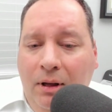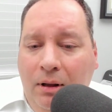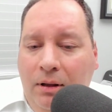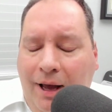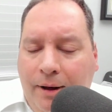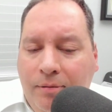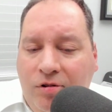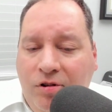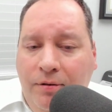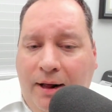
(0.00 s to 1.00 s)
Yeah,
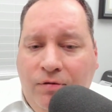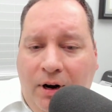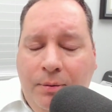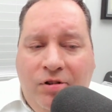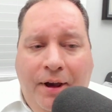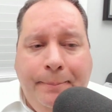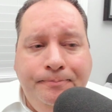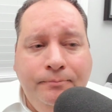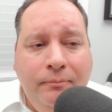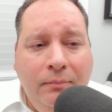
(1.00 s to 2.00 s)
so that's what I would say.
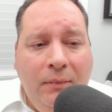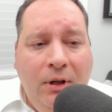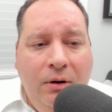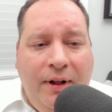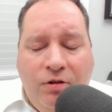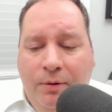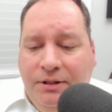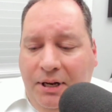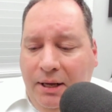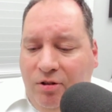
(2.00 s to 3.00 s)
That's what it
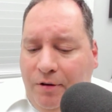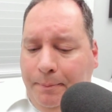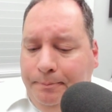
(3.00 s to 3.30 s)
takes.